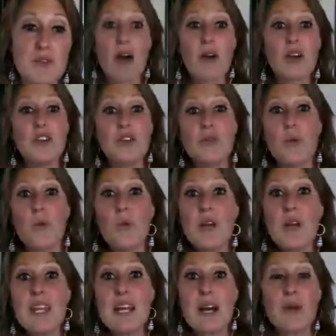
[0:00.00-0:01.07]
How can you
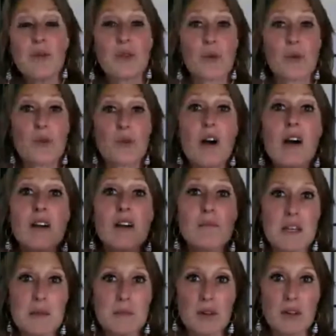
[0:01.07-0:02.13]
weed out the
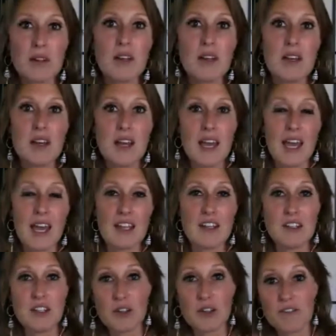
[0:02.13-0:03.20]
wrong people
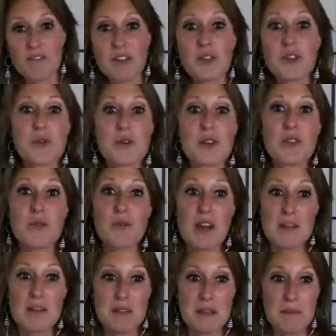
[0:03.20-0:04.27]
and you know filter in the
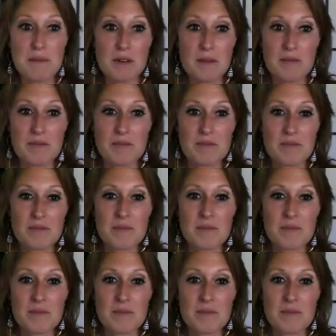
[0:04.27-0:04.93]
right people?